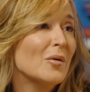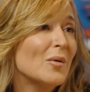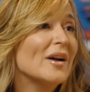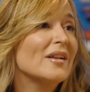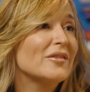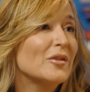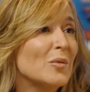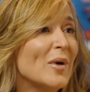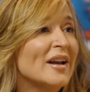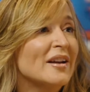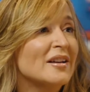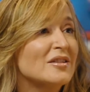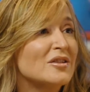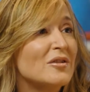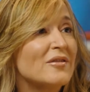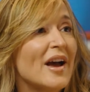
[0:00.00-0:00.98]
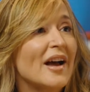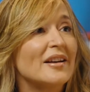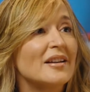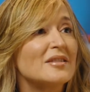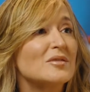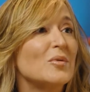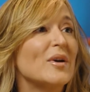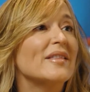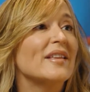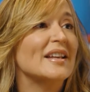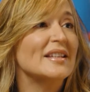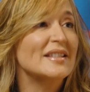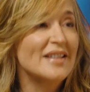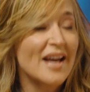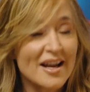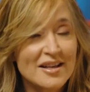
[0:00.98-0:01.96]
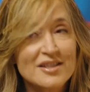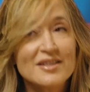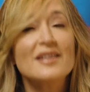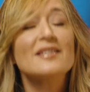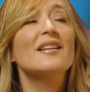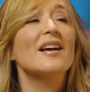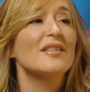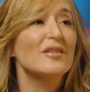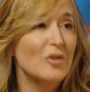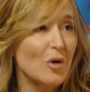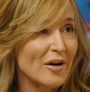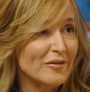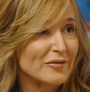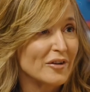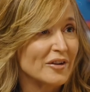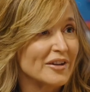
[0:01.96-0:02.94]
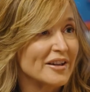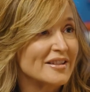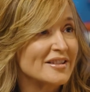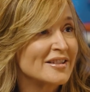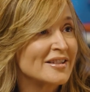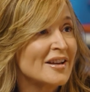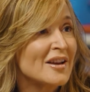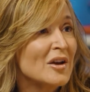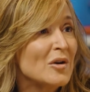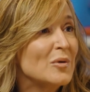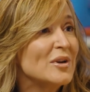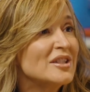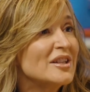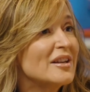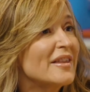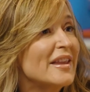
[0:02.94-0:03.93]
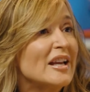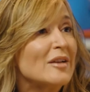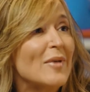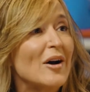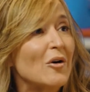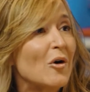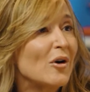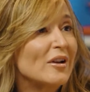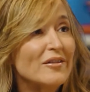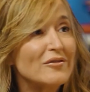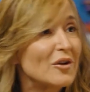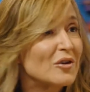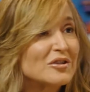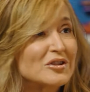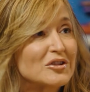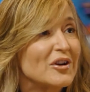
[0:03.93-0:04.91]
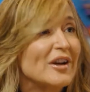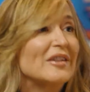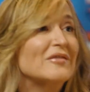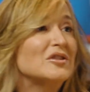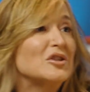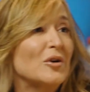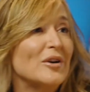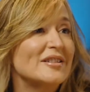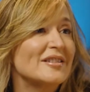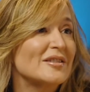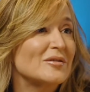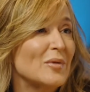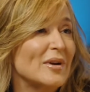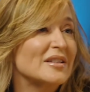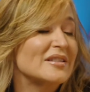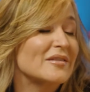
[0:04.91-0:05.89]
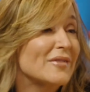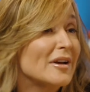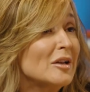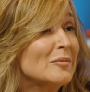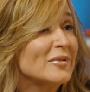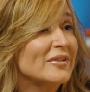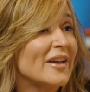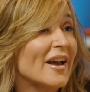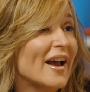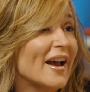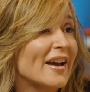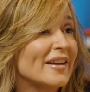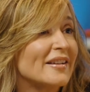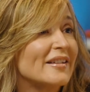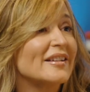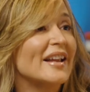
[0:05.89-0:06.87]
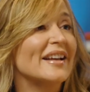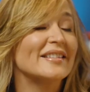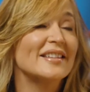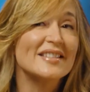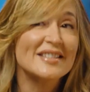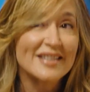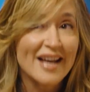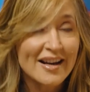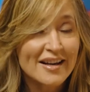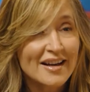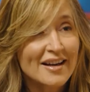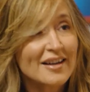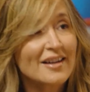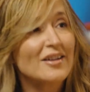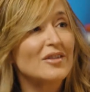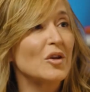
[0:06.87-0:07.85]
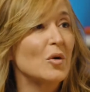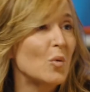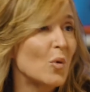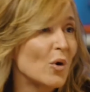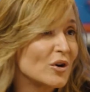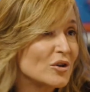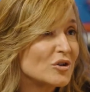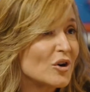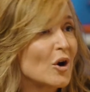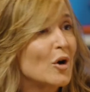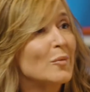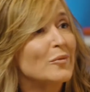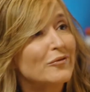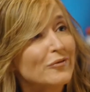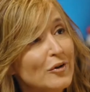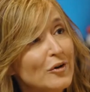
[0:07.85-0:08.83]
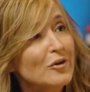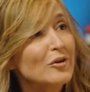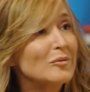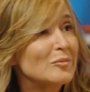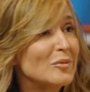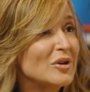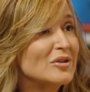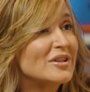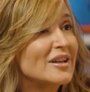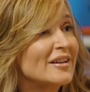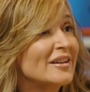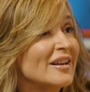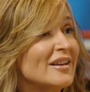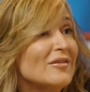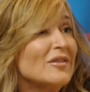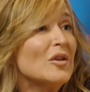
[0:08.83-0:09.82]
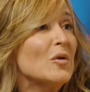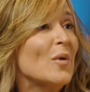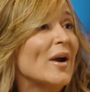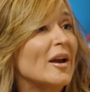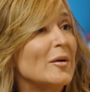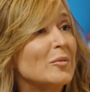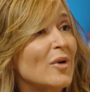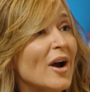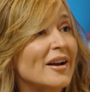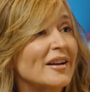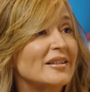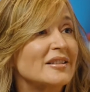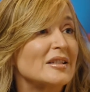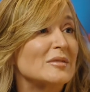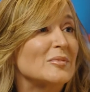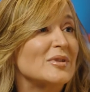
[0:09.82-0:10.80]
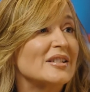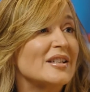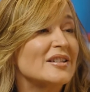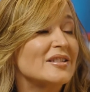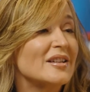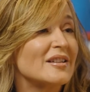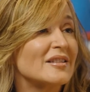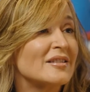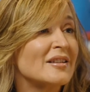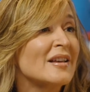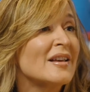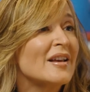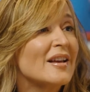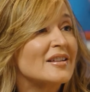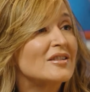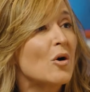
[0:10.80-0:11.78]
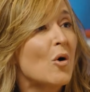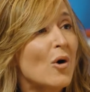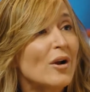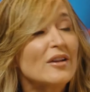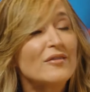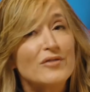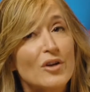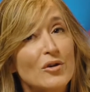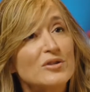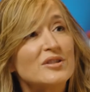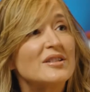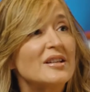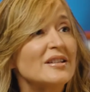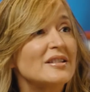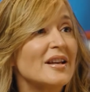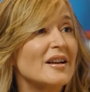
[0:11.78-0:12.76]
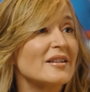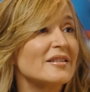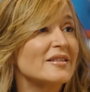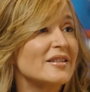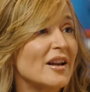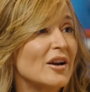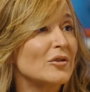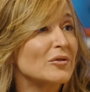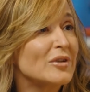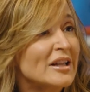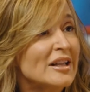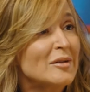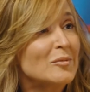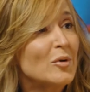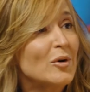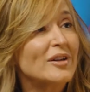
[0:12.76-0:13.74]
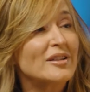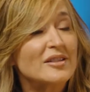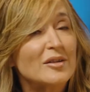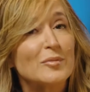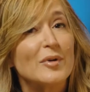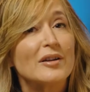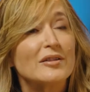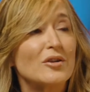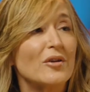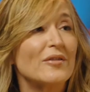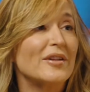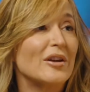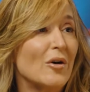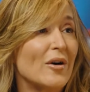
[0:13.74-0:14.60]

Well, the way to do that is with intention and thoughtfulness. We should think about all of those creative choices when developing the ad, like the setting, the wardrobe, food, music, even the way a product is positioned. It's all of those details that are really important to build on the